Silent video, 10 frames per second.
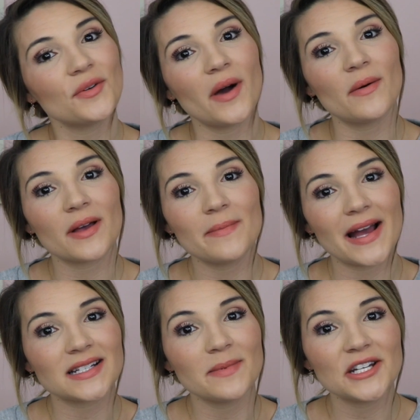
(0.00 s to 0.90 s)
everyone, welcome
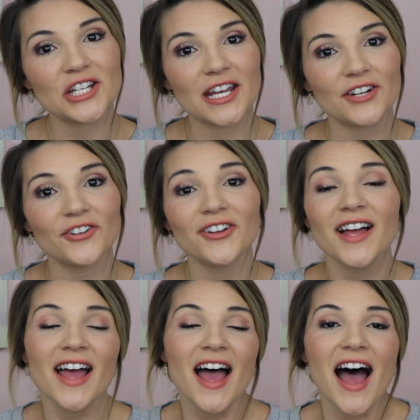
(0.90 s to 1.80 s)
back to my channel.
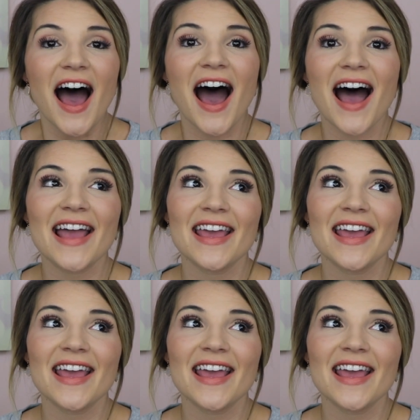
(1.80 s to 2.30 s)
I